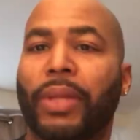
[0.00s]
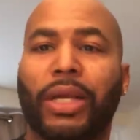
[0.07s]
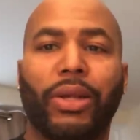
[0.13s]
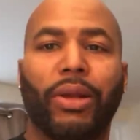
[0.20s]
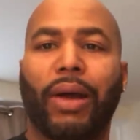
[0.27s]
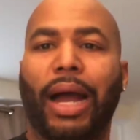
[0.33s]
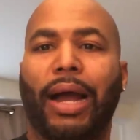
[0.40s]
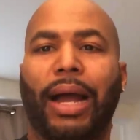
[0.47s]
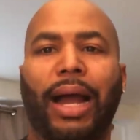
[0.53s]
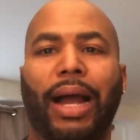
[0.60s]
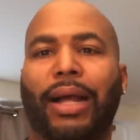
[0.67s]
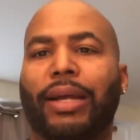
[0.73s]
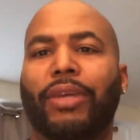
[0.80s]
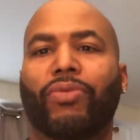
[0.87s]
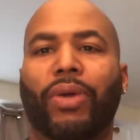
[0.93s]
You know, I,
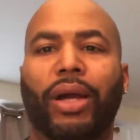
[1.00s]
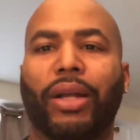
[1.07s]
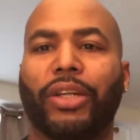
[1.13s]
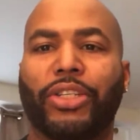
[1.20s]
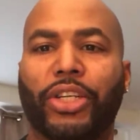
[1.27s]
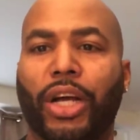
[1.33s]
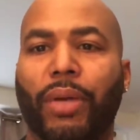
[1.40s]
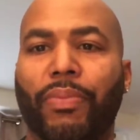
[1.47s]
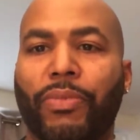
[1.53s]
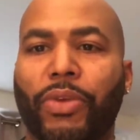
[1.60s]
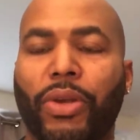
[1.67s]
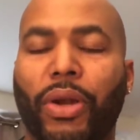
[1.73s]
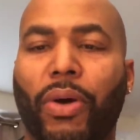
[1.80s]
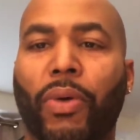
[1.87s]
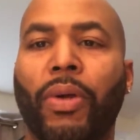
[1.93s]
I couldn't run a jump,
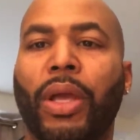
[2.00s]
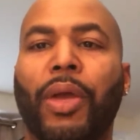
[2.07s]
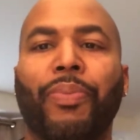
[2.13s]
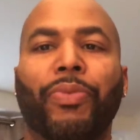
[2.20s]
you know,